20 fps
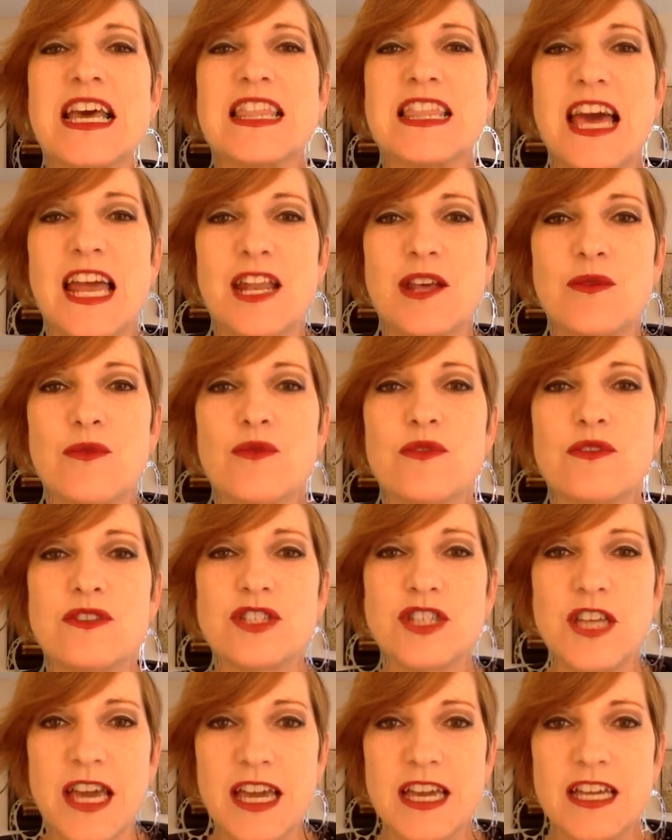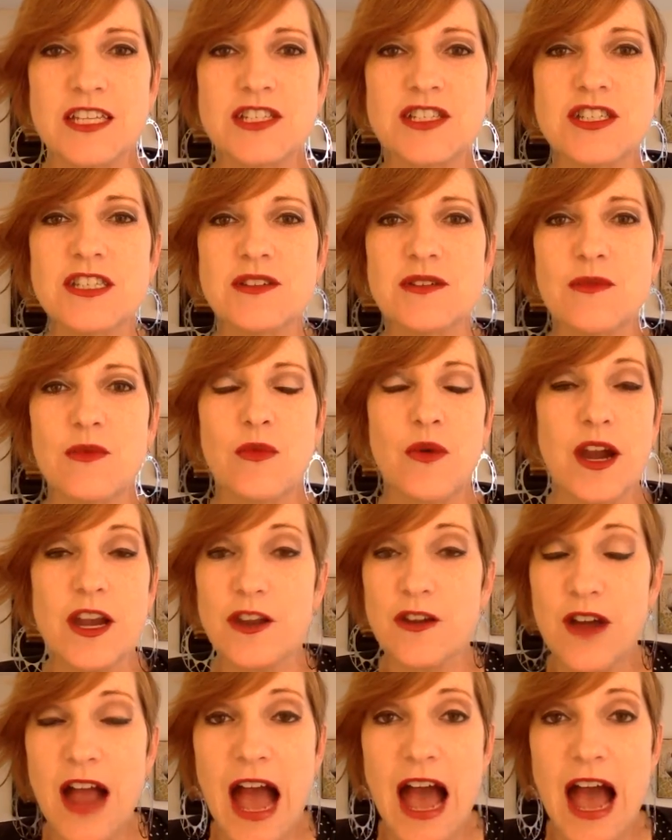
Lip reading: that it will change where you're